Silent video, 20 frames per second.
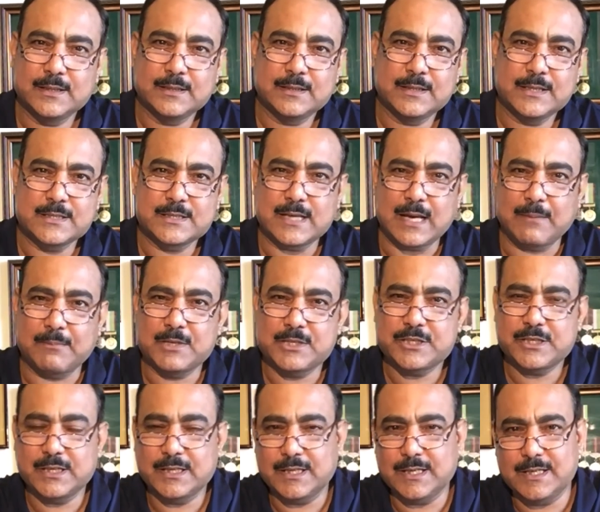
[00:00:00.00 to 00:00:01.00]

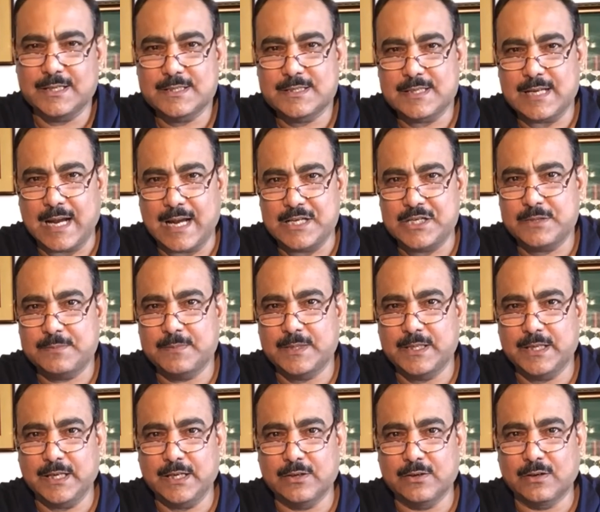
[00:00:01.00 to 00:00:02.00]
establishing its
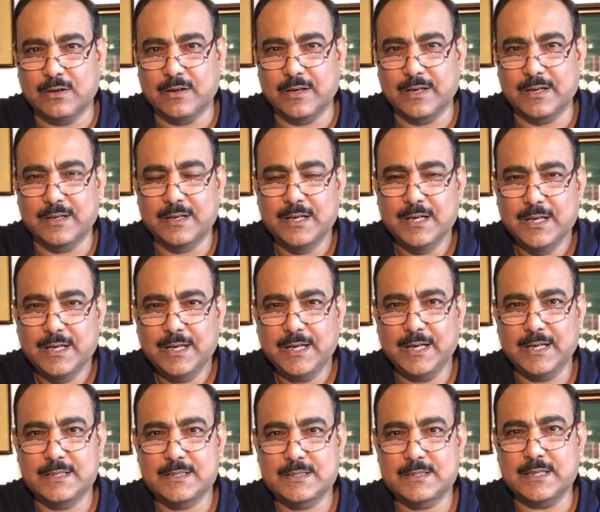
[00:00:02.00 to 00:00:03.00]
hegemony or
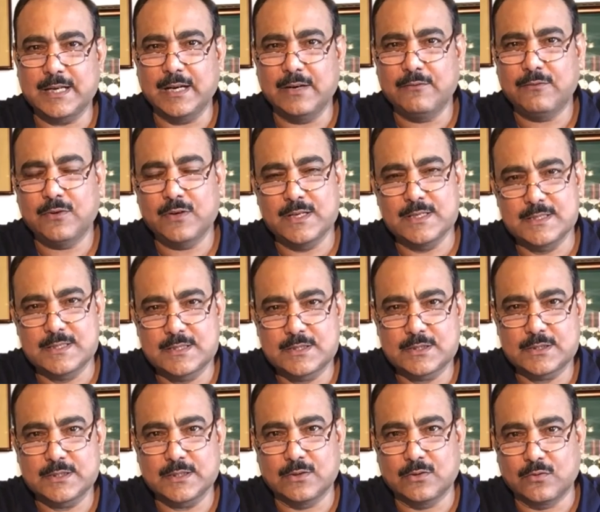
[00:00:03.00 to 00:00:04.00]
its
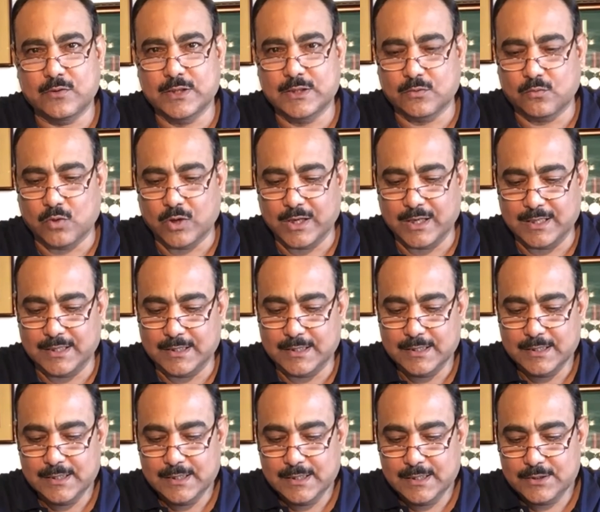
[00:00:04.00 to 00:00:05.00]
influence over the world.
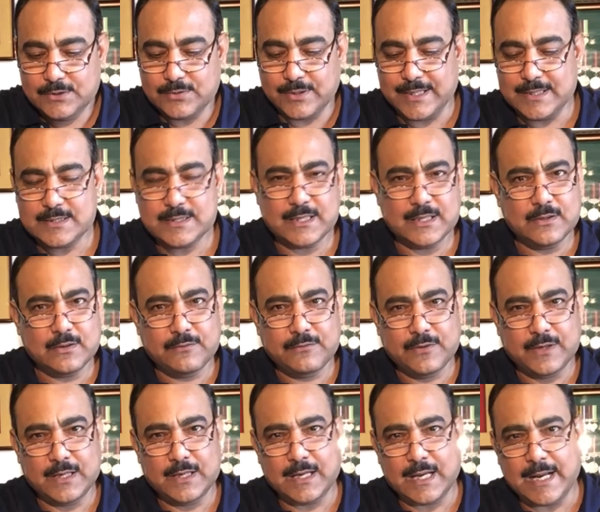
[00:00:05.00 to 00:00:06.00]
So instead of
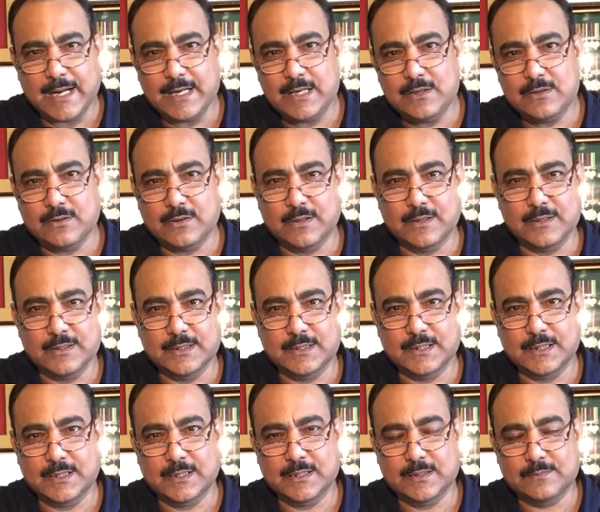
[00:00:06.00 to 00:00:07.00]
relying on
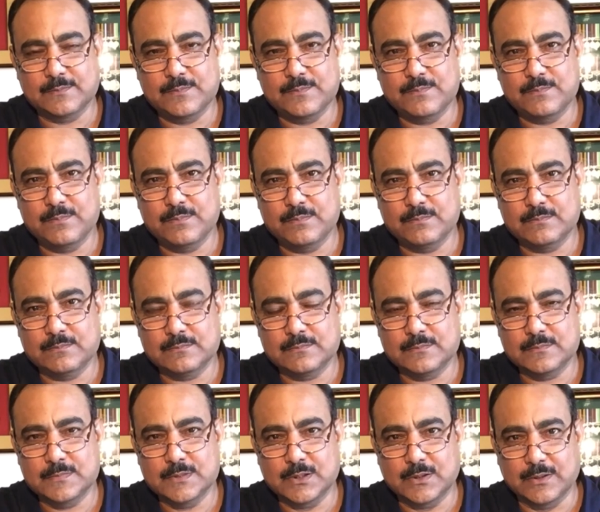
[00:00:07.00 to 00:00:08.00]
the
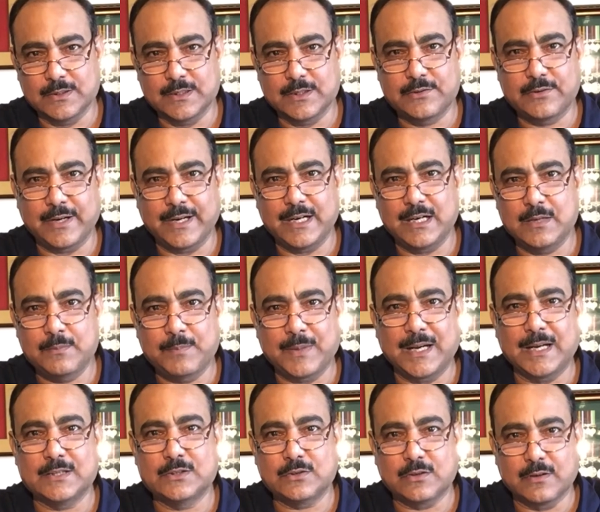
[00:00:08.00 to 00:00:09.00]
treaded
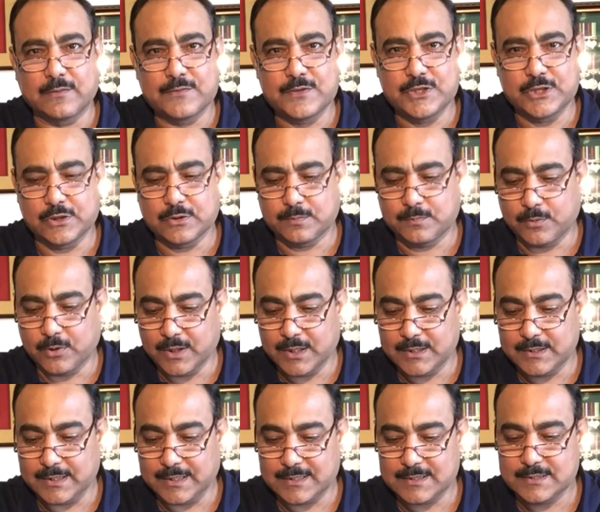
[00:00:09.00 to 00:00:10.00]
path of
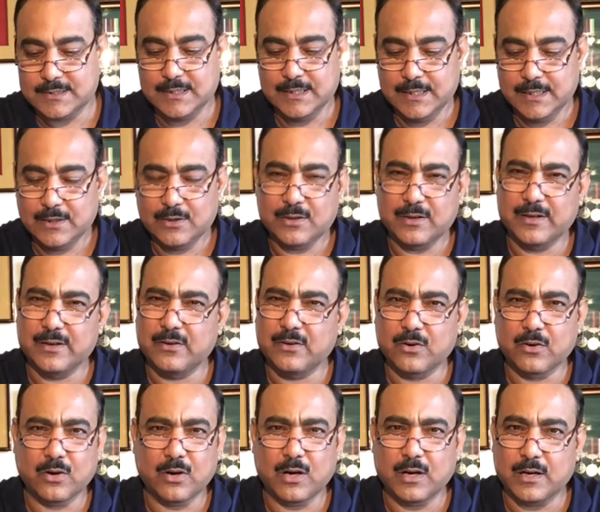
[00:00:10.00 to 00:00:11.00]
geopolitics, on
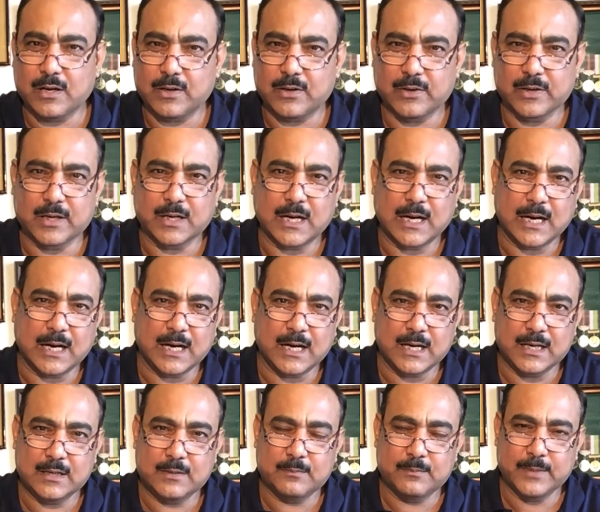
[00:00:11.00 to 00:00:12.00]
raw or
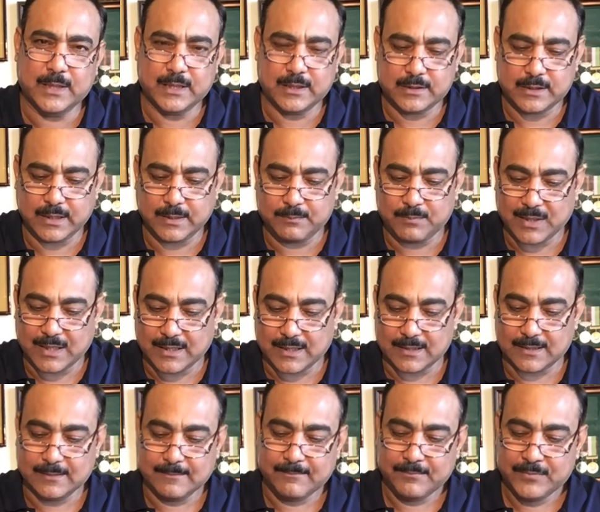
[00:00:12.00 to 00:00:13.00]
hard military power,